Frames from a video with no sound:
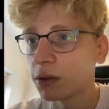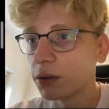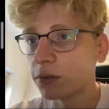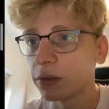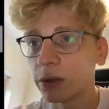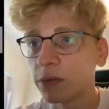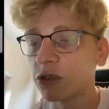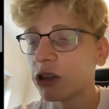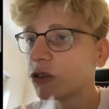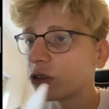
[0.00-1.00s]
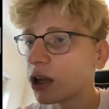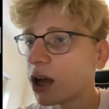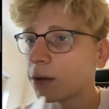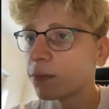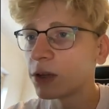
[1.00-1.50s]
It's kind of challenging,
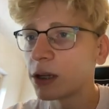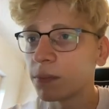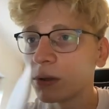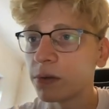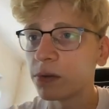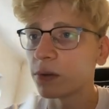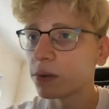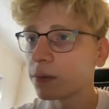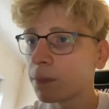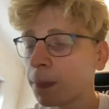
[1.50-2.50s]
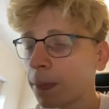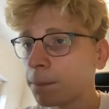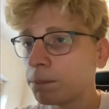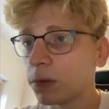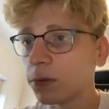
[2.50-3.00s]
hard and fun, but it's your
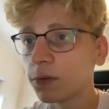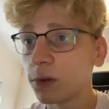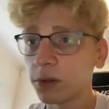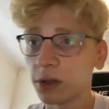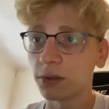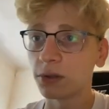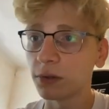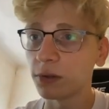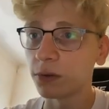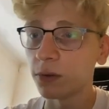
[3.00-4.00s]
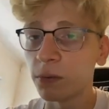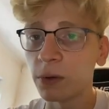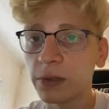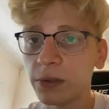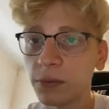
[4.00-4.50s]
flow state activity, so it's very
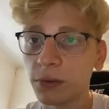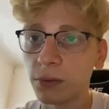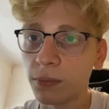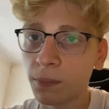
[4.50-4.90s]
easy for you.